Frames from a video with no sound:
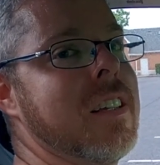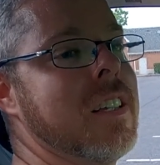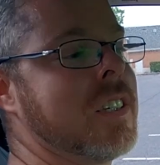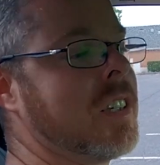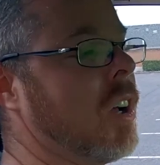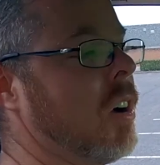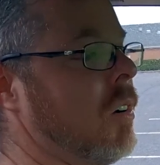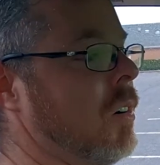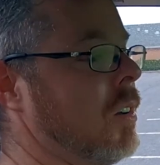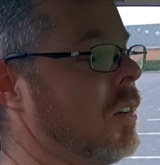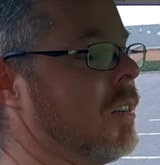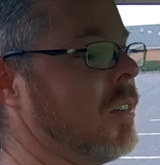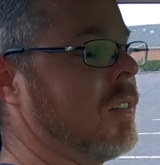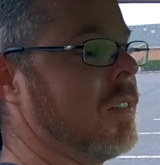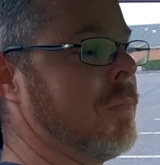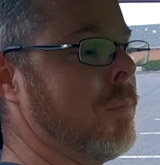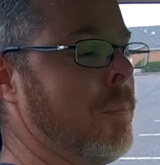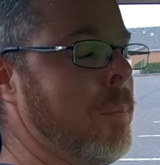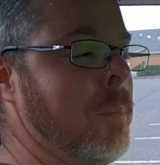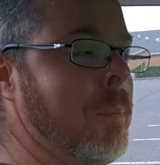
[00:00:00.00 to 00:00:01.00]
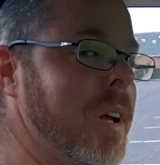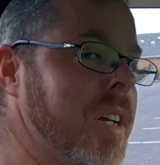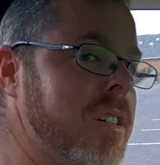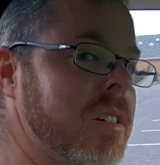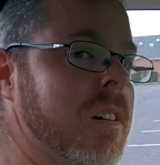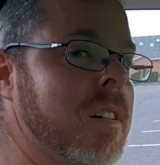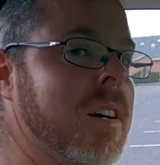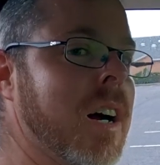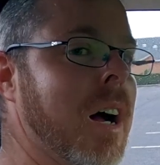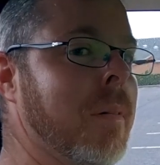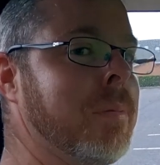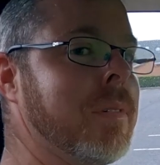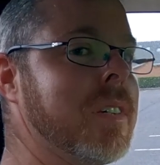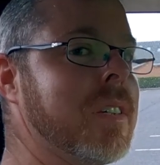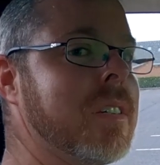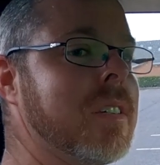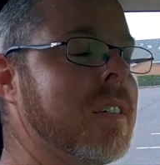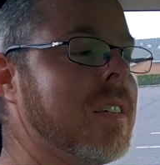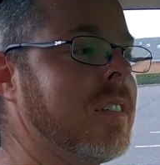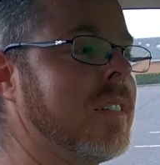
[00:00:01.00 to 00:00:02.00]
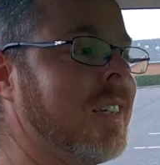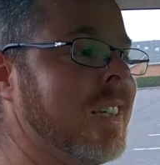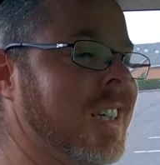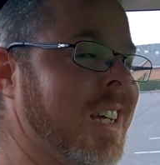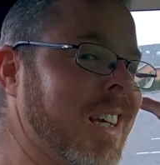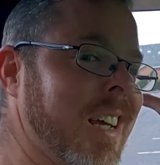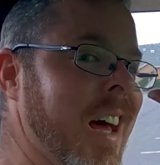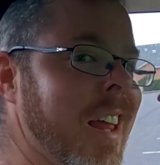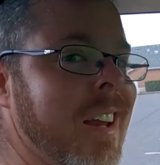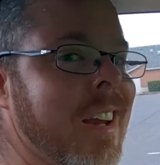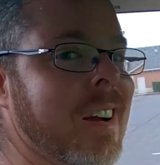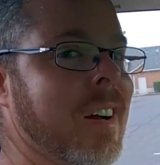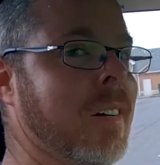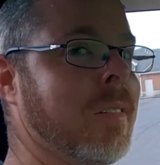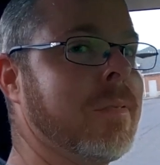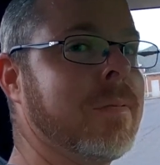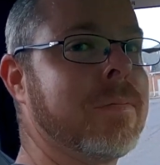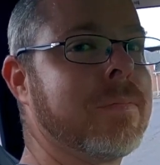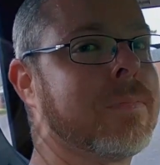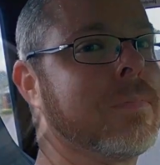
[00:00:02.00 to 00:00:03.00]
So, mission accomplished, let's get out of here.